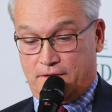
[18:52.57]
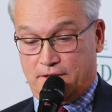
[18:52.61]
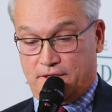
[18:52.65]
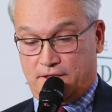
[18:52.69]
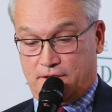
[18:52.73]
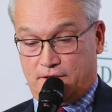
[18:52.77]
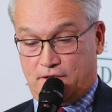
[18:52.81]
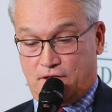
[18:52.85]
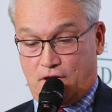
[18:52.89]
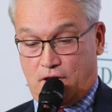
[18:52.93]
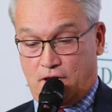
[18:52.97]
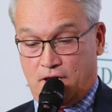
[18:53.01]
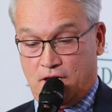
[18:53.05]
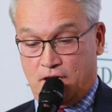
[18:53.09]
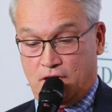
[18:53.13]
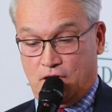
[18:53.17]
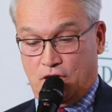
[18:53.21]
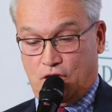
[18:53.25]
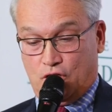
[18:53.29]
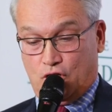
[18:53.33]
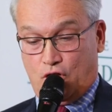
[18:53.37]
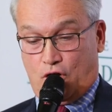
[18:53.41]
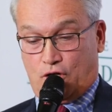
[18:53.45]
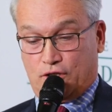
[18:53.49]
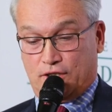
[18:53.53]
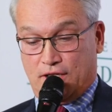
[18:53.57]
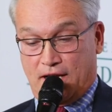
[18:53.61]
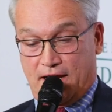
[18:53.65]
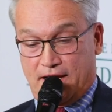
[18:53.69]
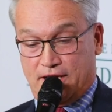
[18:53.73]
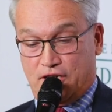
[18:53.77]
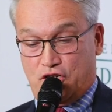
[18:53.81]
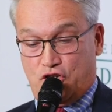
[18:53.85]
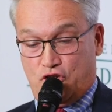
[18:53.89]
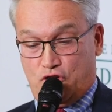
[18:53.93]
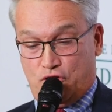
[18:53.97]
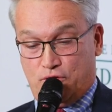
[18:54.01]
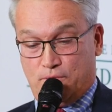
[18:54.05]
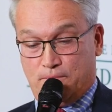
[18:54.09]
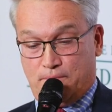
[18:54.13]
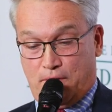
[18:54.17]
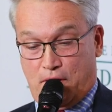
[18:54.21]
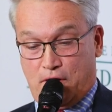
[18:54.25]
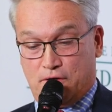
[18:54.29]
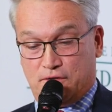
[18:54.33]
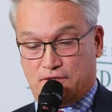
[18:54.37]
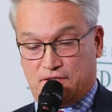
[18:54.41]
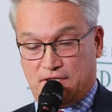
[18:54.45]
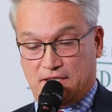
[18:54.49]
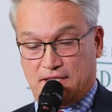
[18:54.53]
This is the Loughnane Hume
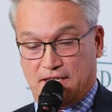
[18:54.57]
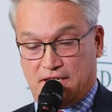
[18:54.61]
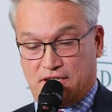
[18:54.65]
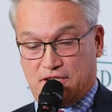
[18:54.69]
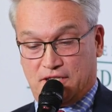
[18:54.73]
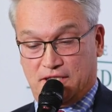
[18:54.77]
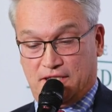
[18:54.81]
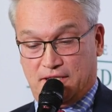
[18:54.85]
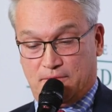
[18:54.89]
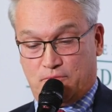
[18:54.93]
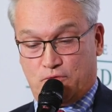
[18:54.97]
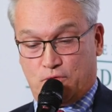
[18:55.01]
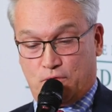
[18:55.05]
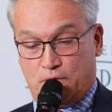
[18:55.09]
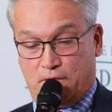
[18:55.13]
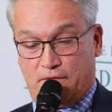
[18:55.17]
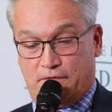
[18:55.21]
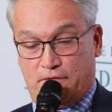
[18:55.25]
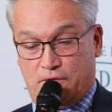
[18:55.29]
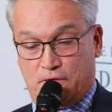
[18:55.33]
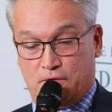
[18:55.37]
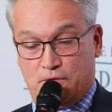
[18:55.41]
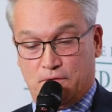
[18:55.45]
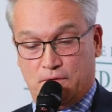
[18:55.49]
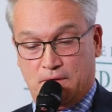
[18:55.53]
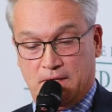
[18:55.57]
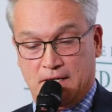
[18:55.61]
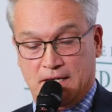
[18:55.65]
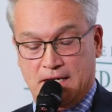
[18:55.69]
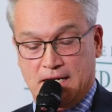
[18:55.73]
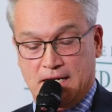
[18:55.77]
post-election Liberal Review.